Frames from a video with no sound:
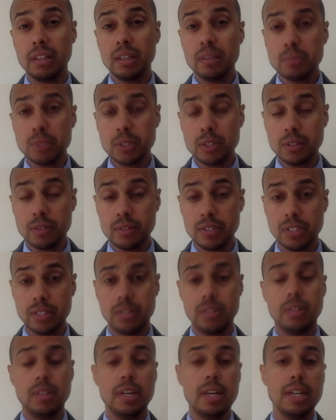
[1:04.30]
lip service
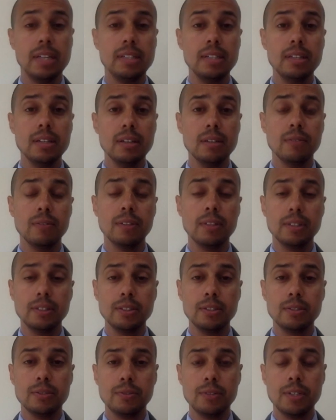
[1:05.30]
to the idea of
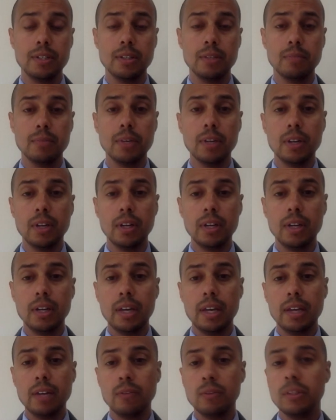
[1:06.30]
religious freedom,
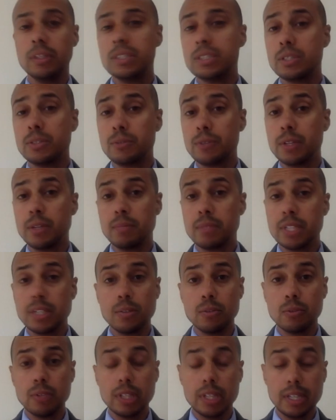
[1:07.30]
and religious freedom
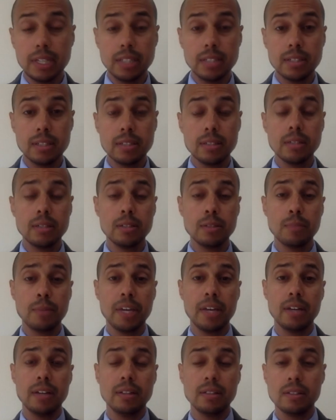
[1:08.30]
didn't really exist in
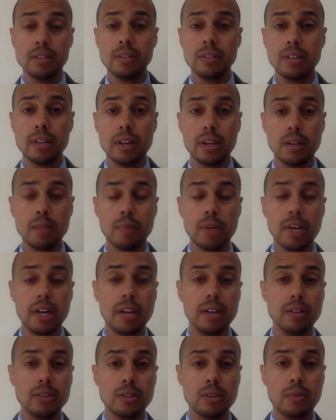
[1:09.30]
Japan until the
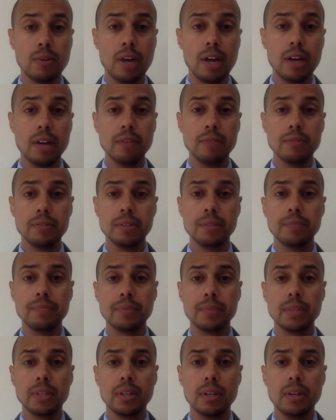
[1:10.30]
occupiers arrived.
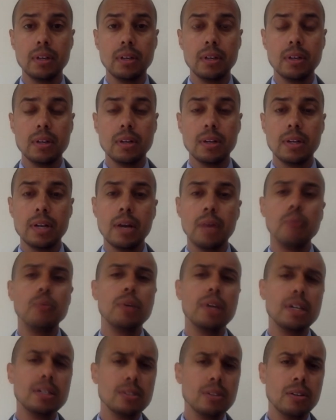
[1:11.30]
Now,
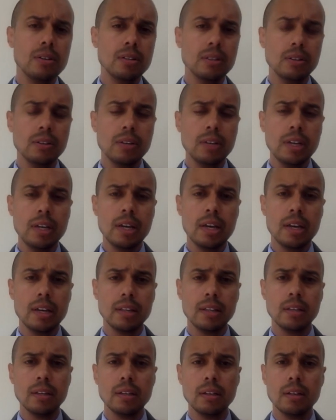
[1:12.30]
when I started looking
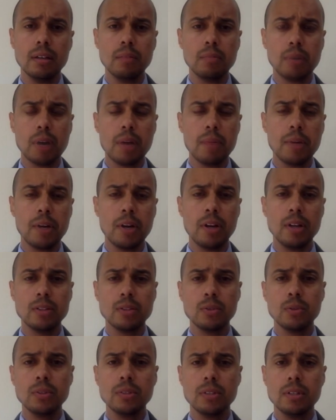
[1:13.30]
at the primary
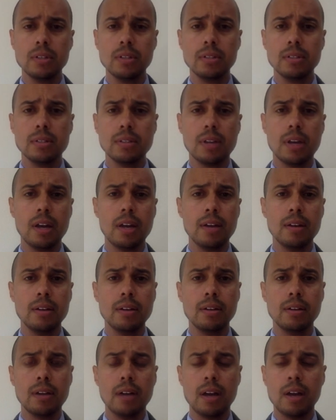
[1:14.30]
sources,
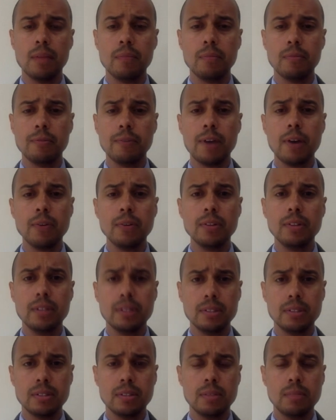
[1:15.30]
I found
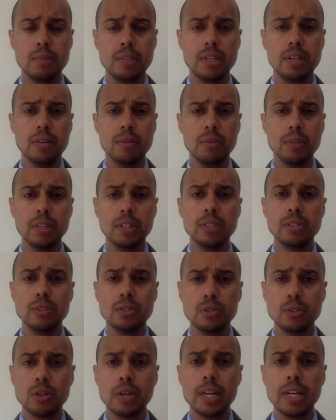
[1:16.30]
this to be a really
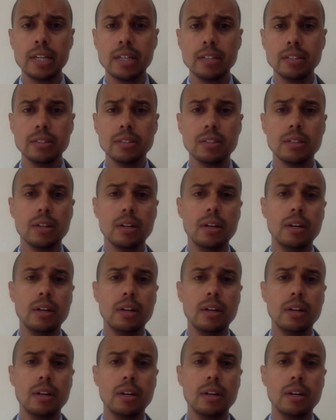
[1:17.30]
strange